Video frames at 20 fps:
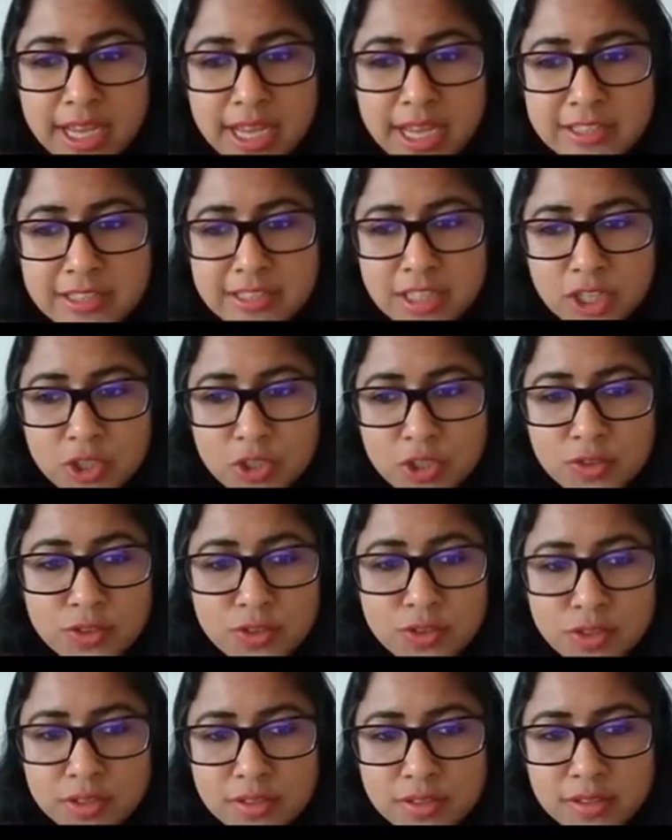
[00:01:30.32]
In such
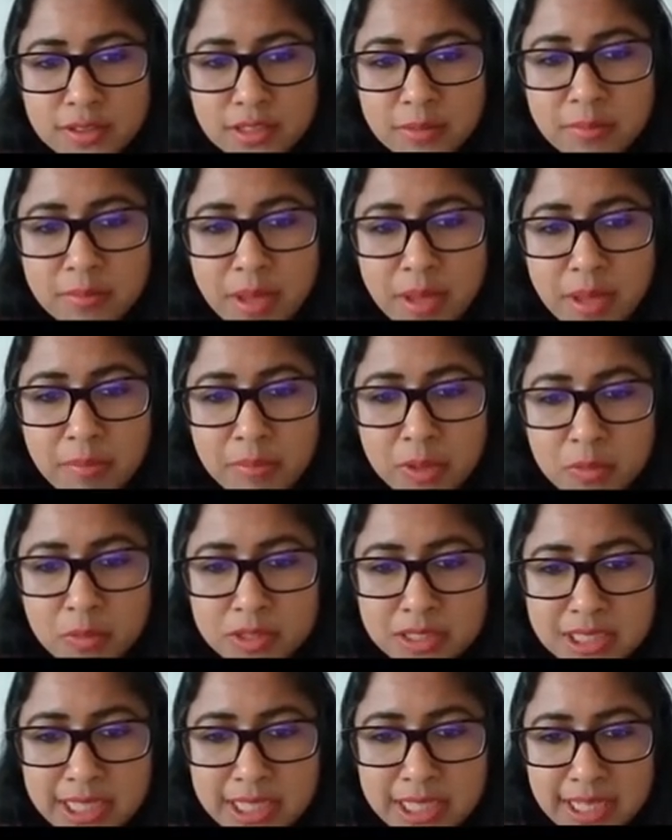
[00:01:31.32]
instance, the member
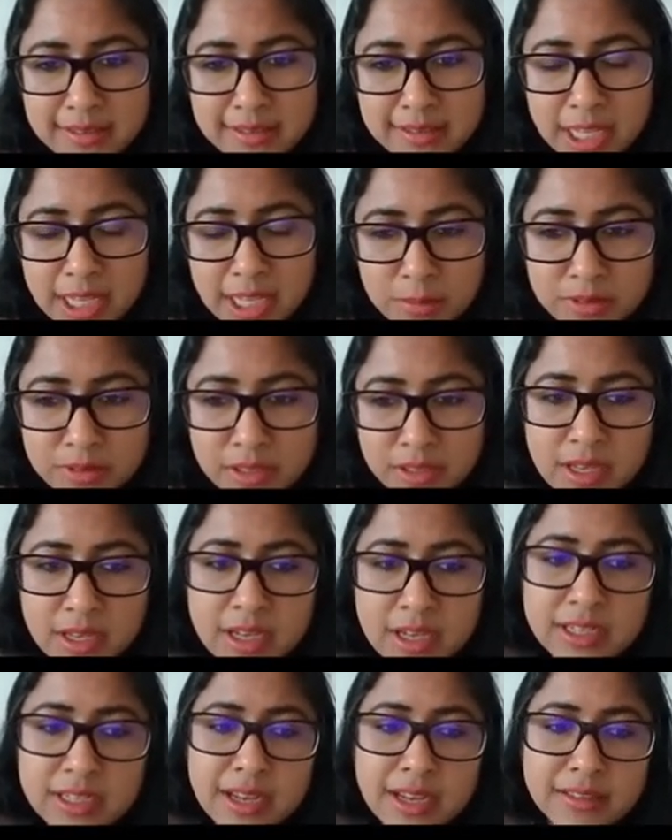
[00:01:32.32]
must take steps
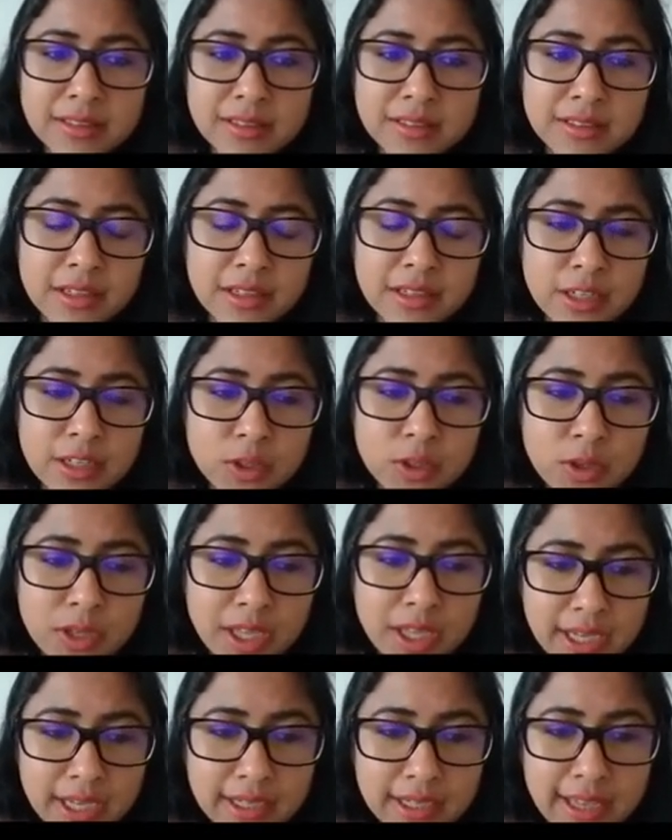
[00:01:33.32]
necessary to
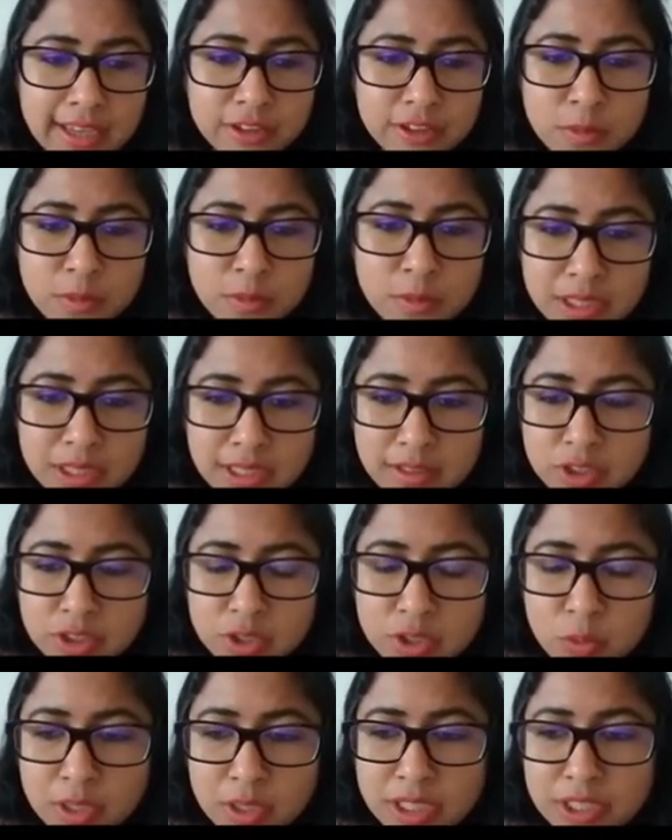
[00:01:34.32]
gain expertise
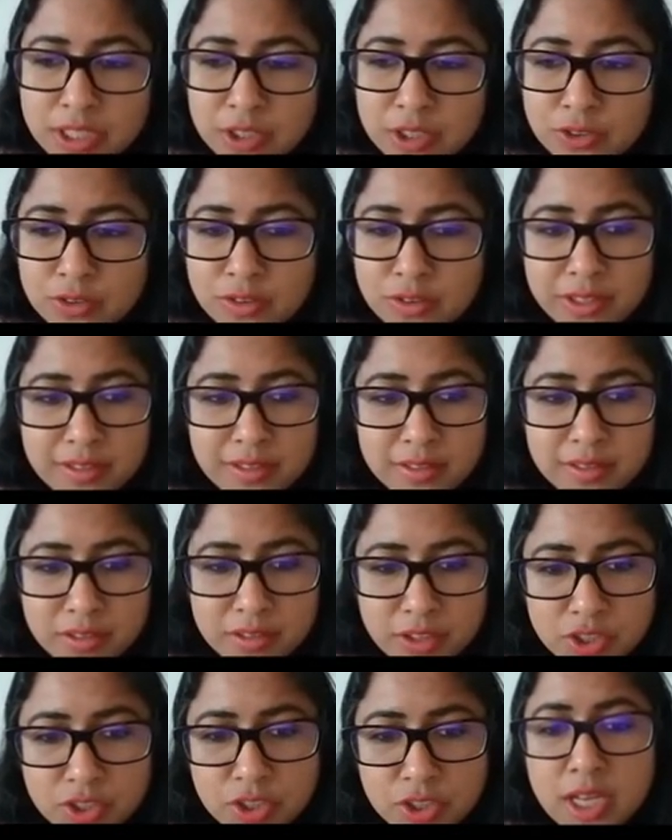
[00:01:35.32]
through additional
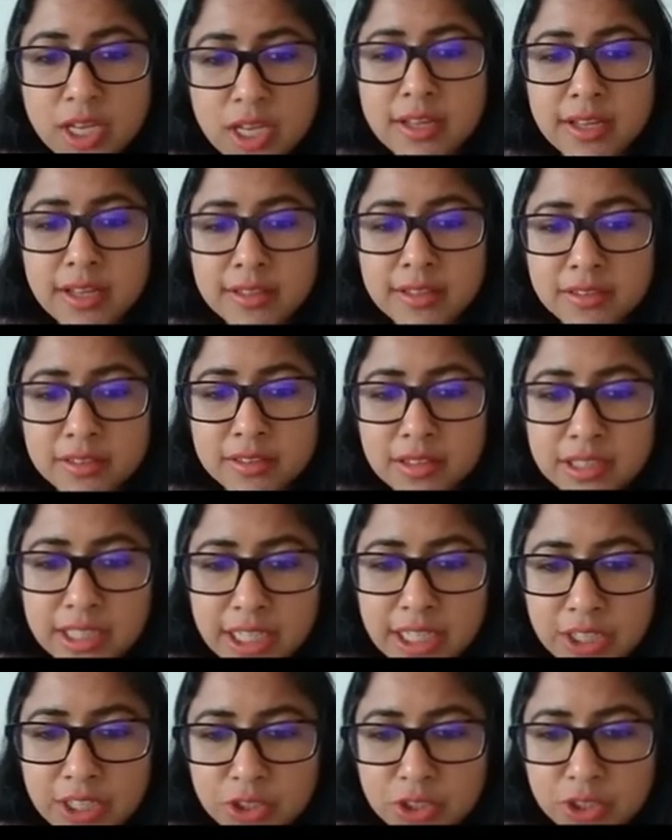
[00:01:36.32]
research,
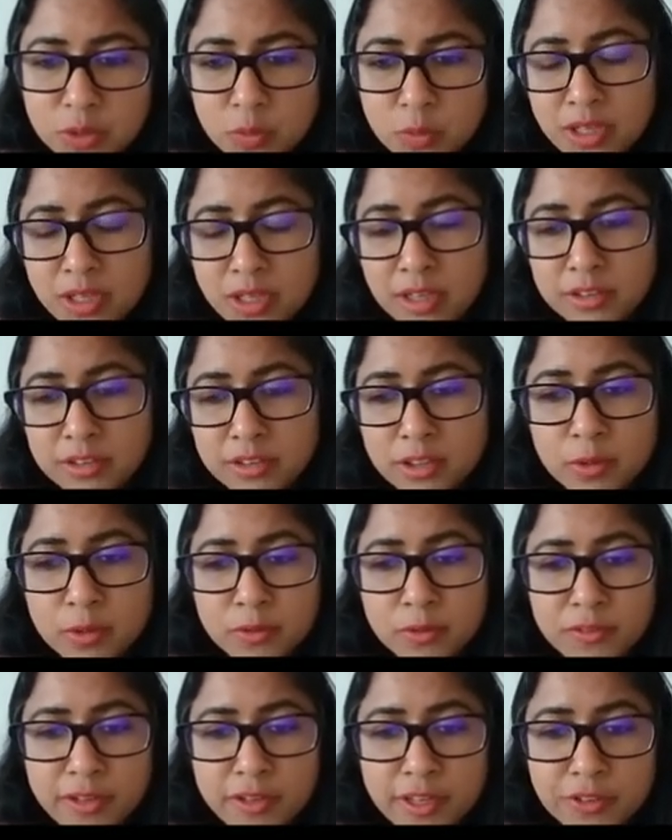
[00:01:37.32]
consultation with other
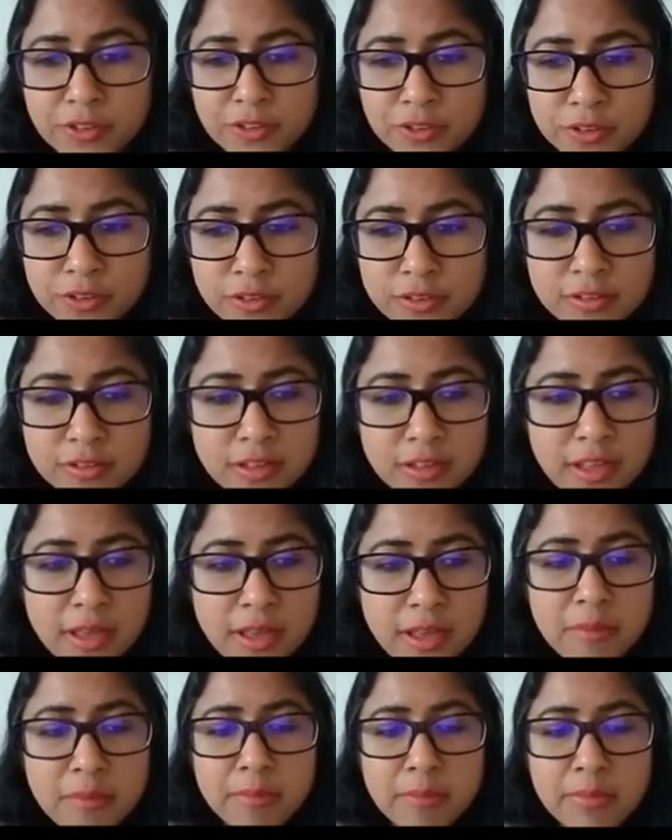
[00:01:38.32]
professionals
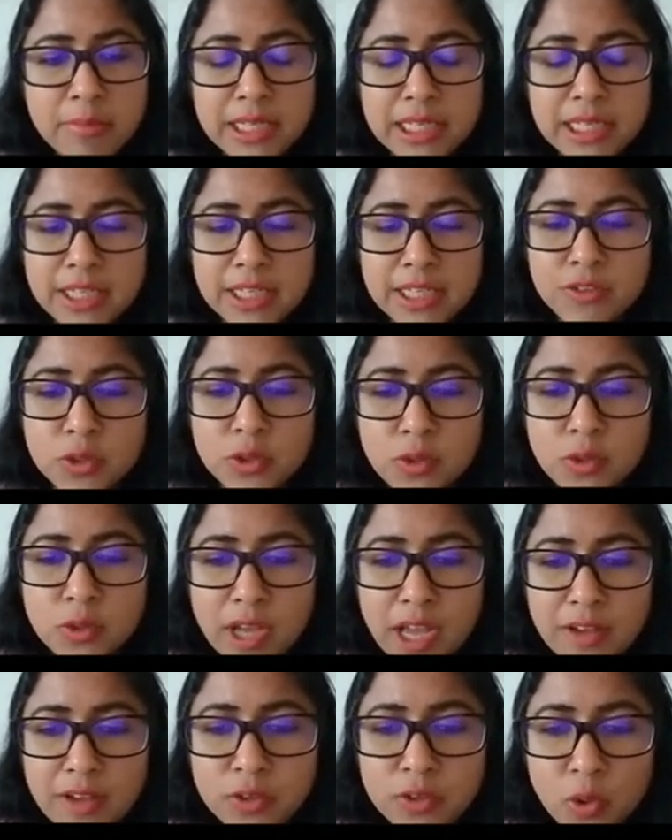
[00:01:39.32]
believed to
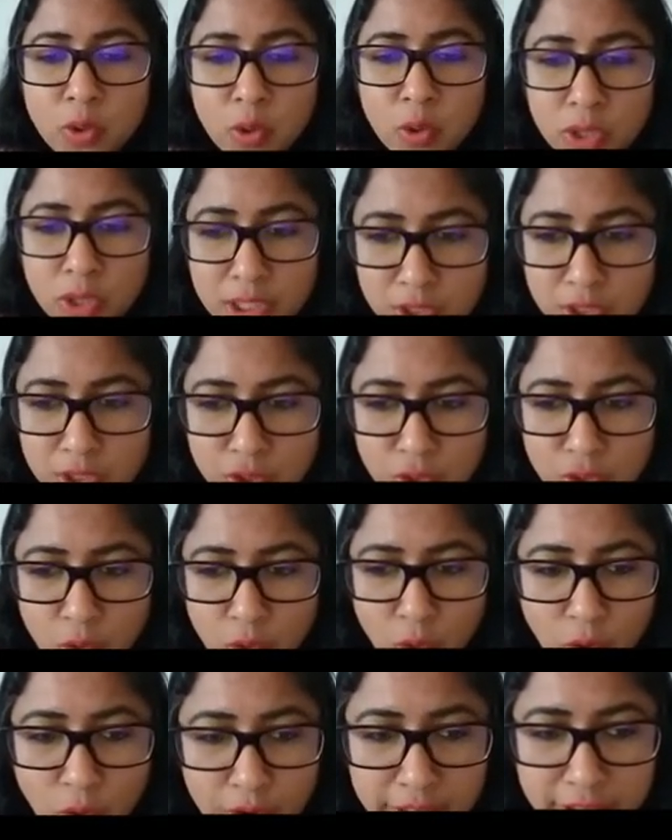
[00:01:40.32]
have knowledge
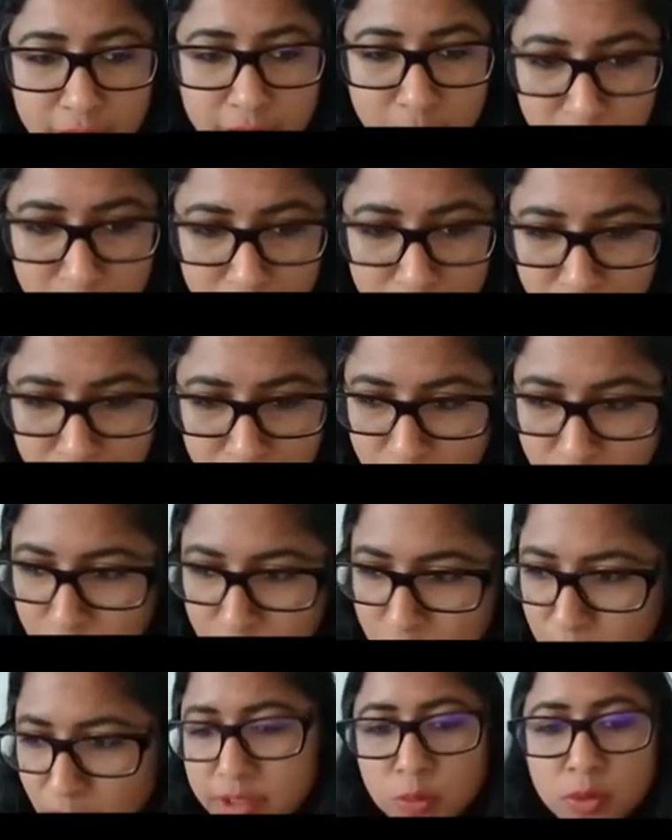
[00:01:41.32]
or experience
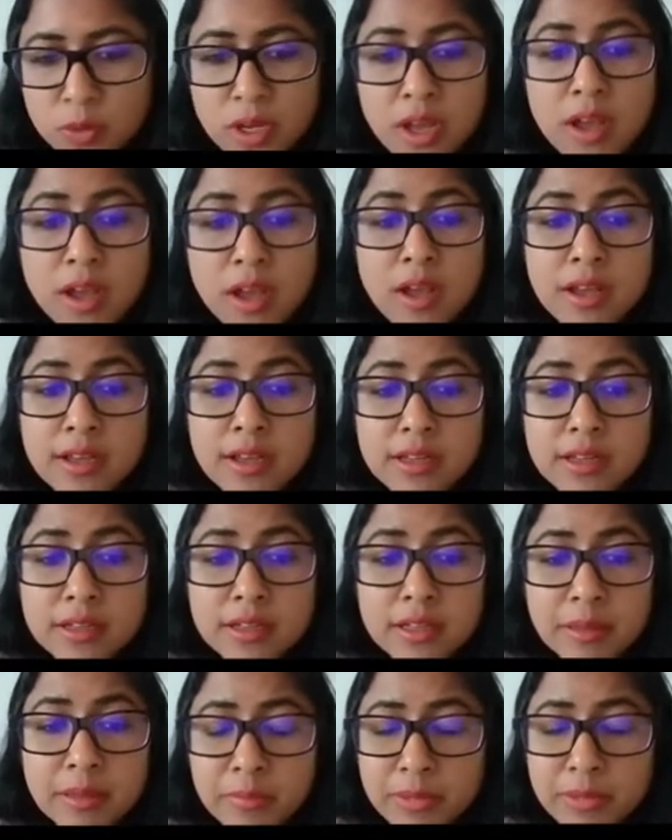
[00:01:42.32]
prior to
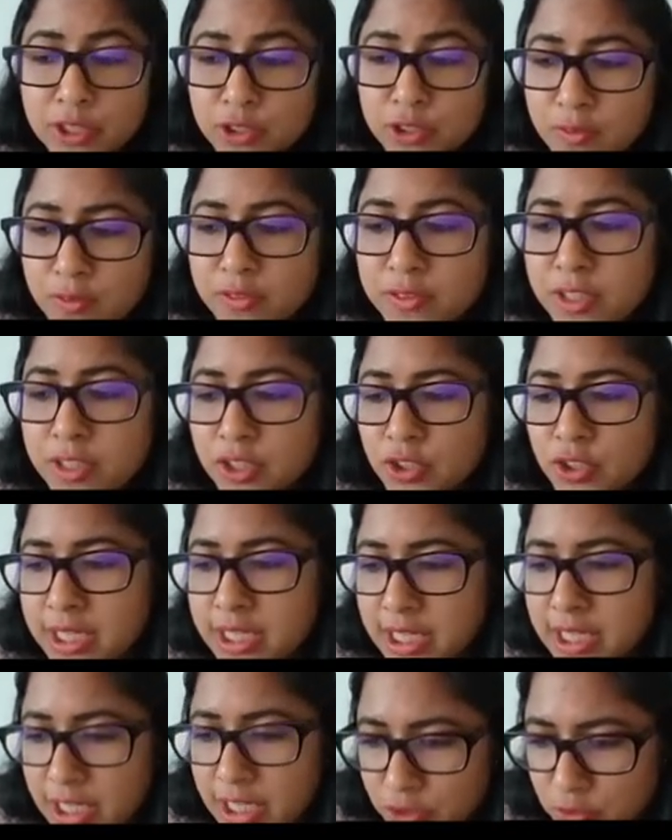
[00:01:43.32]

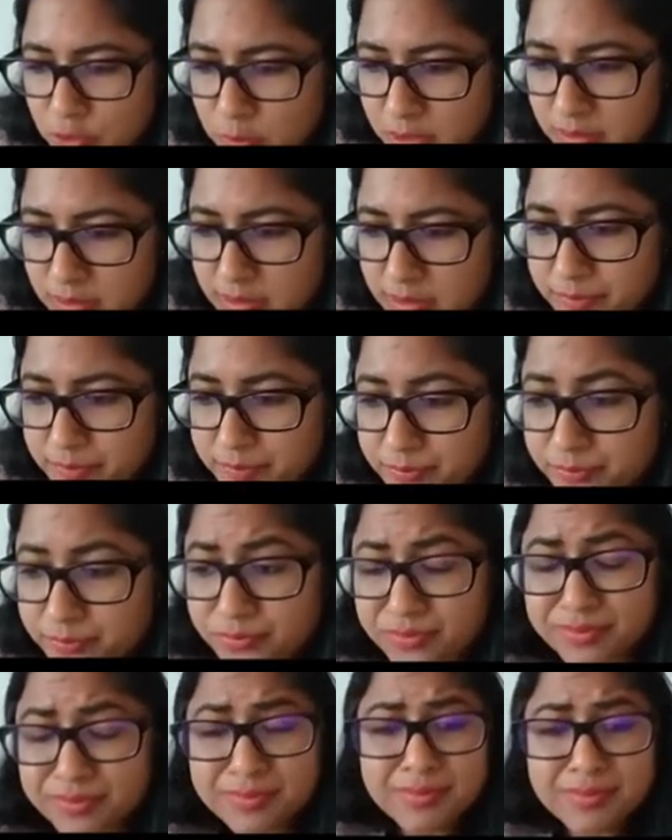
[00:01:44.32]
completion of such
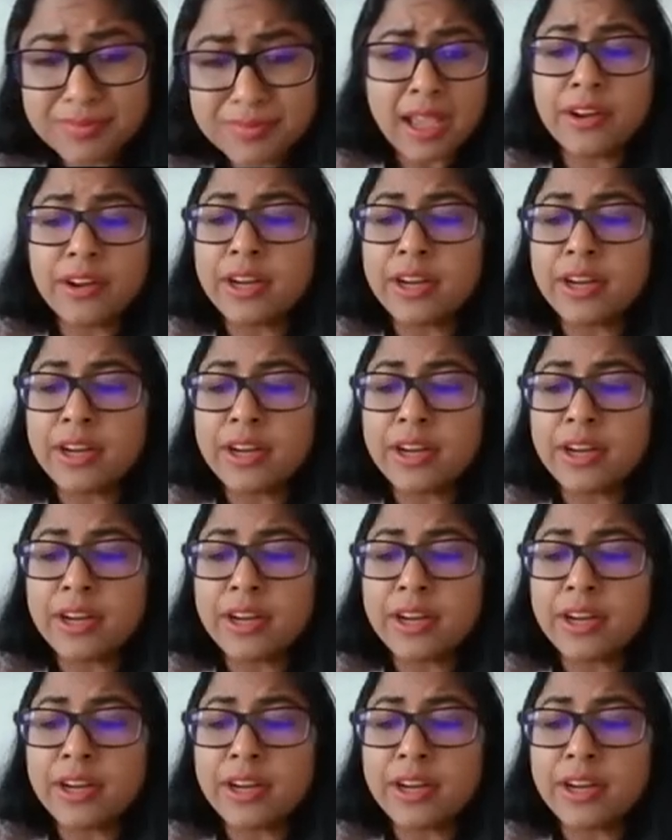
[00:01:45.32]
engagements.